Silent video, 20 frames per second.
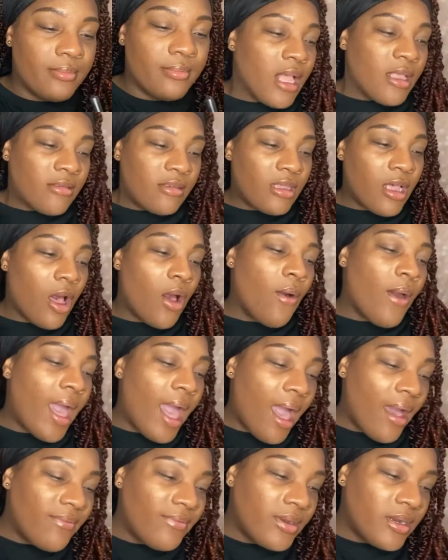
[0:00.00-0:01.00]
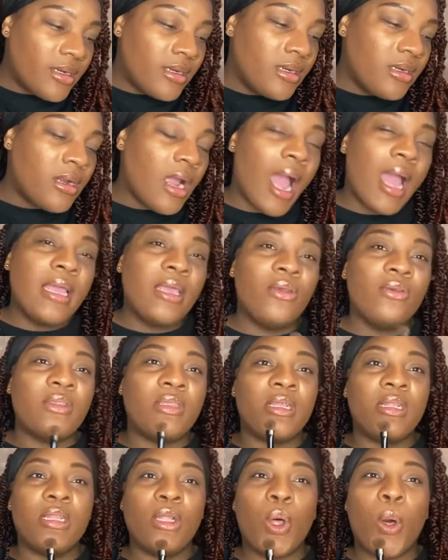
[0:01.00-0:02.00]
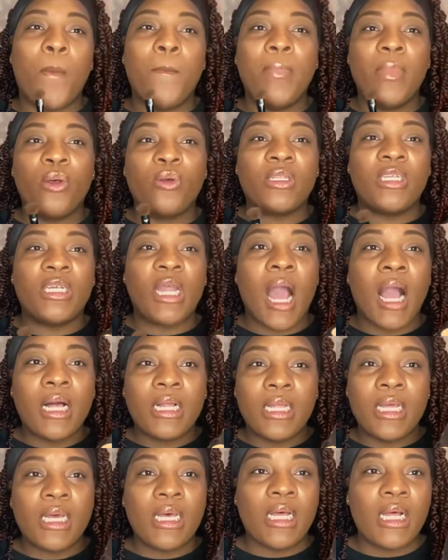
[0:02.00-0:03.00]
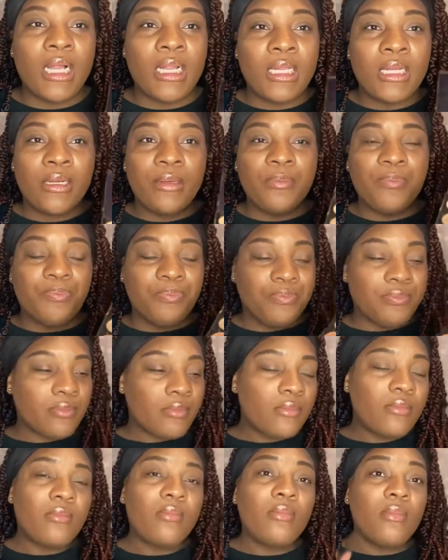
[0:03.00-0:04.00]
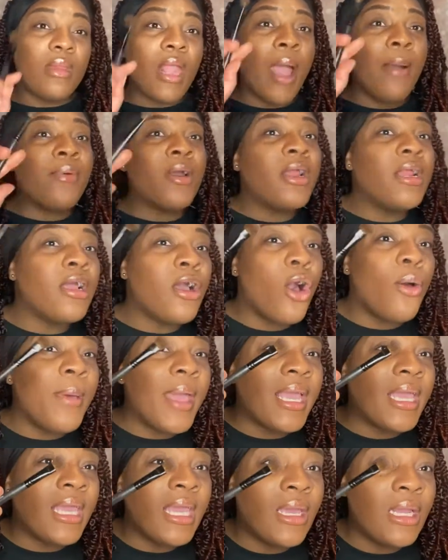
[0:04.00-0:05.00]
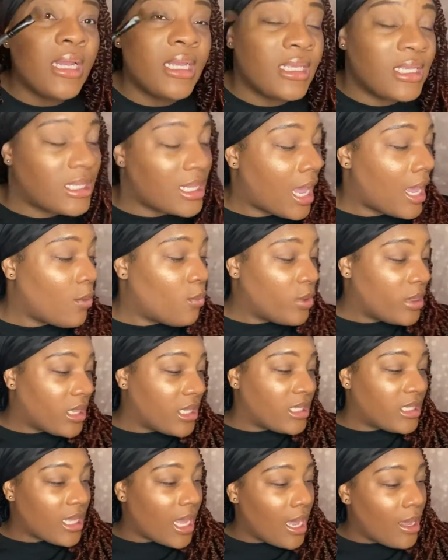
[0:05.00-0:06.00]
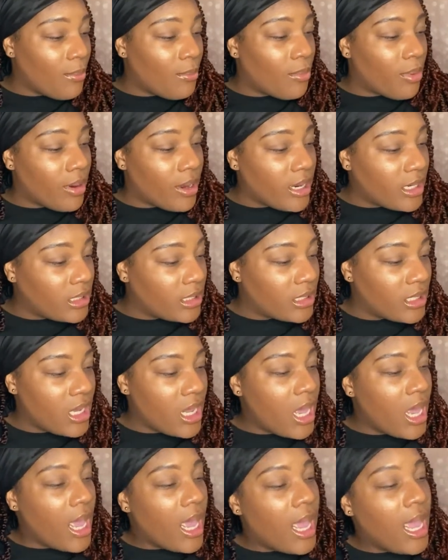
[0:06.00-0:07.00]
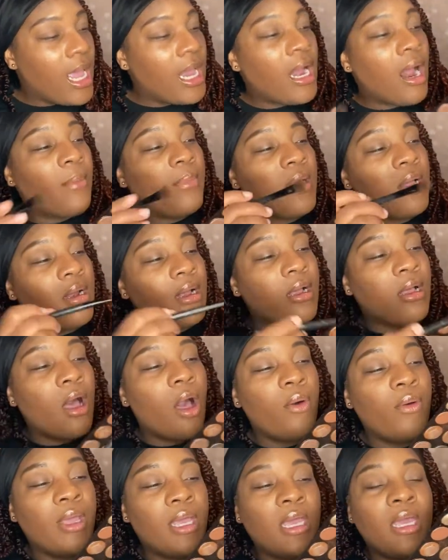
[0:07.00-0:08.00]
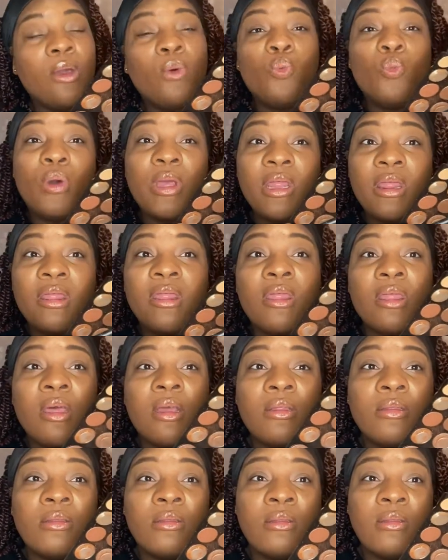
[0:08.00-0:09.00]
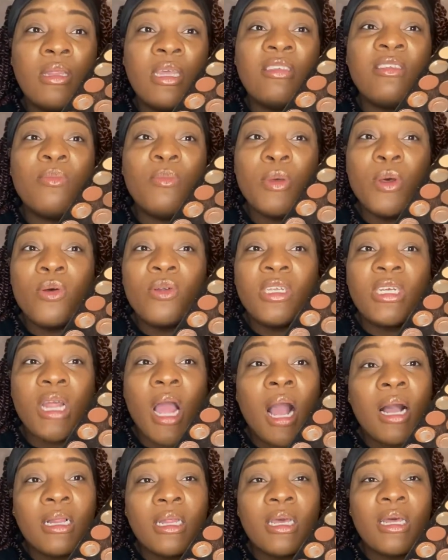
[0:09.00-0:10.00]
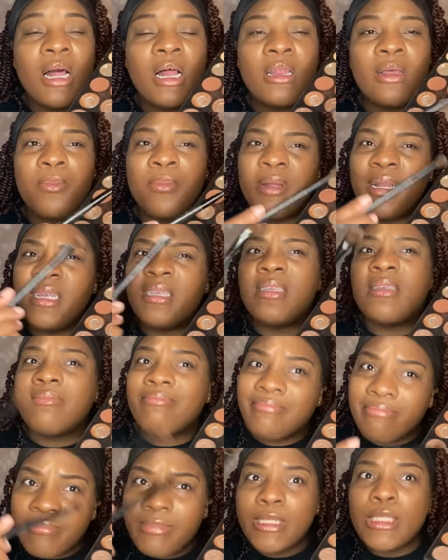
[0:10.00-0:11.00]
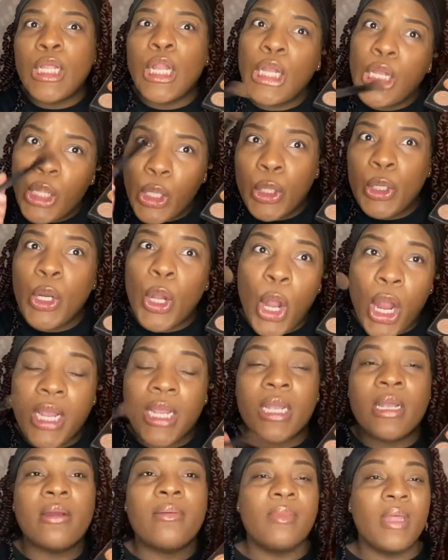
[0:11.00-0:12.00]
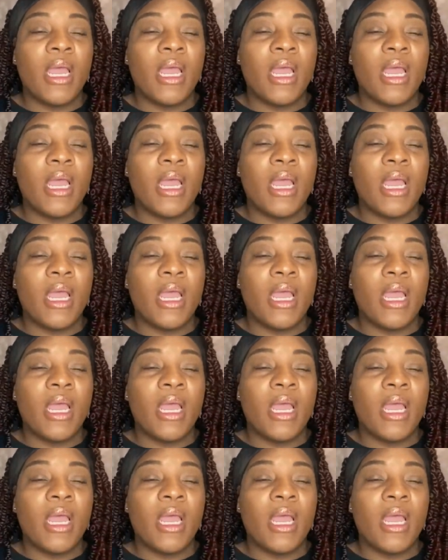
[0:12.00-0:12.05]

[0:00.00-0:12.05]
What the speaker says: So after I use the little milk chocolate color, I'm gonna go back in and with the same brush, and I'm gonna go in with this milk chocolate color, but it's a little darker.